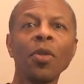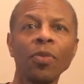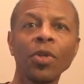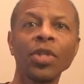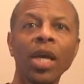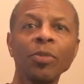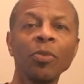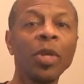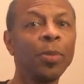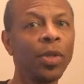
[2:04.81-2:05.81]
The times of
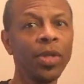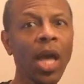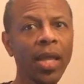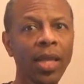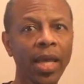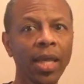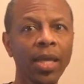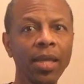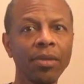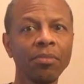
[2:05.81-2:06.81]
people not liking
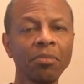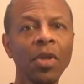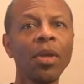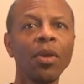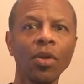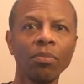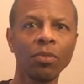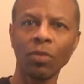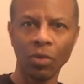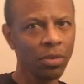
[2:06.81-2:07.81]
it
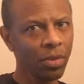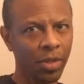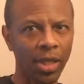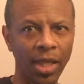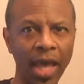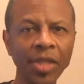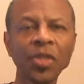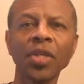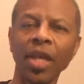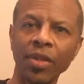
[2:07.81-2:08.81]
get
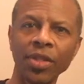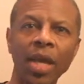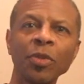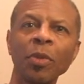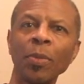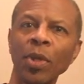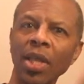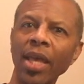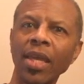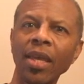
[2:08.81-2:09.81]
less, and the times of people
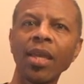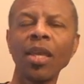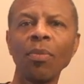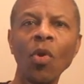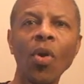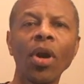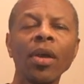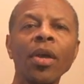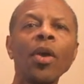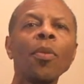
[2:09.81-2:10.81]
liking it get more.
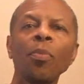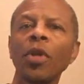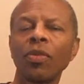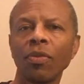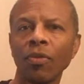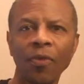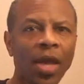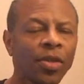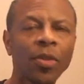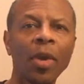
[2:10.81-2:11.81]
But the
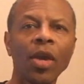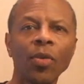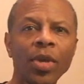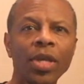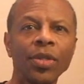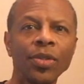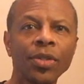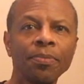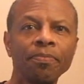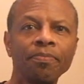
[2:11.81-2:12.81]
fact of the matter
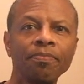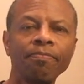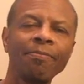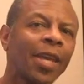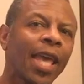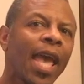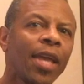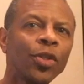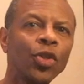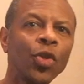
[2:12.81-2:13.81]
is, you
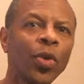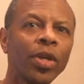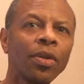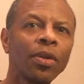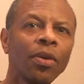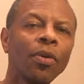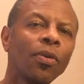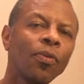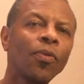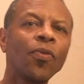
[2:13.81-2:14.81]
can't do it
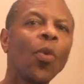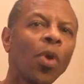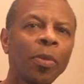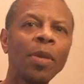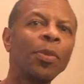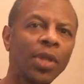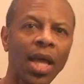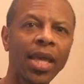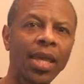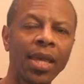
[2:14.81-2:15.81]
for people
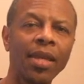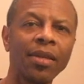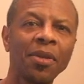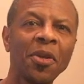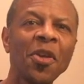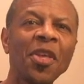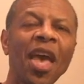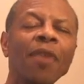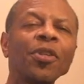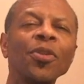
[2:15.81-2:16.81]
liking it. You
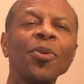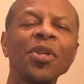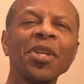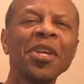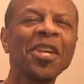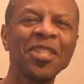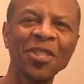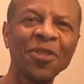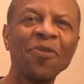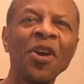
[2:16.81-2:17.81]
have to do it because
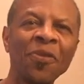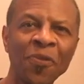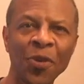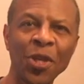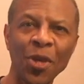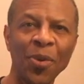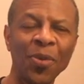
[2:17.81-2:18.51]
it's fun for you.